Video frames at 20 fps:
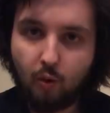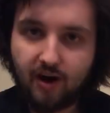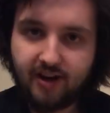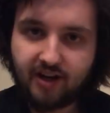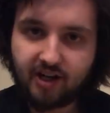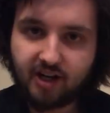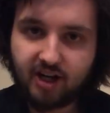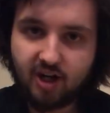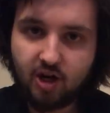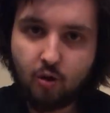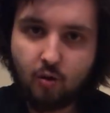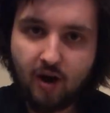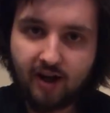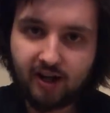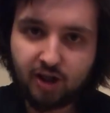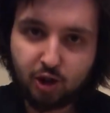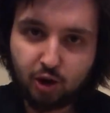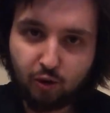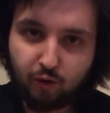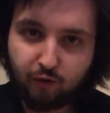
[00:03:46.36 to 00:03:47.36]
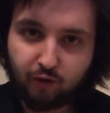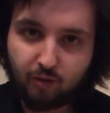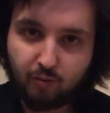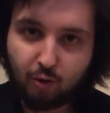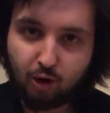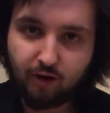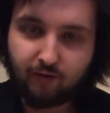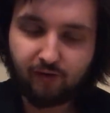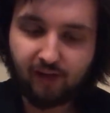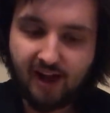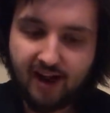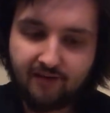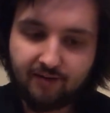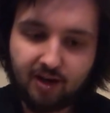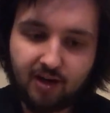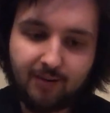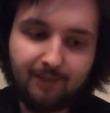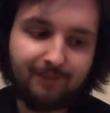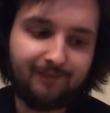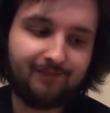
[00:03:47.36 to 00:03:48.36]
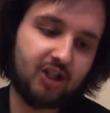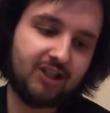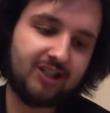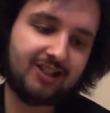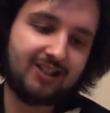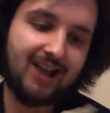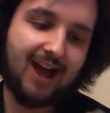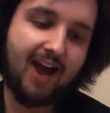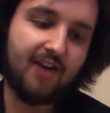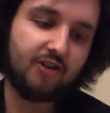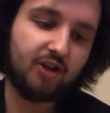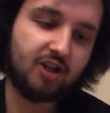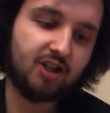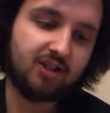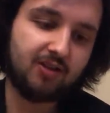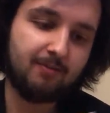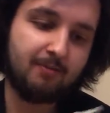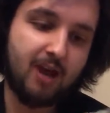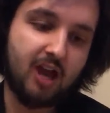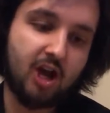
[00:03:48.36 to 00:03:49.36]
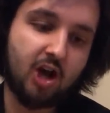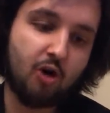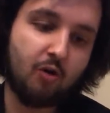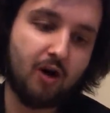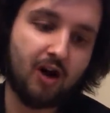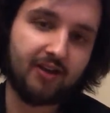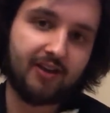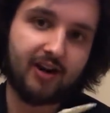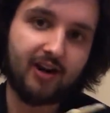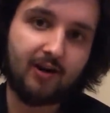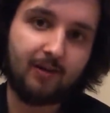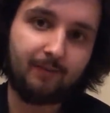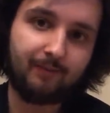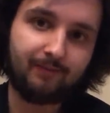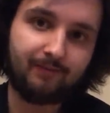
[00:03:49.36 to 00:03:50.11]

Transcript: What you're gonna wanna do for more flavor, just slather some mayo on there.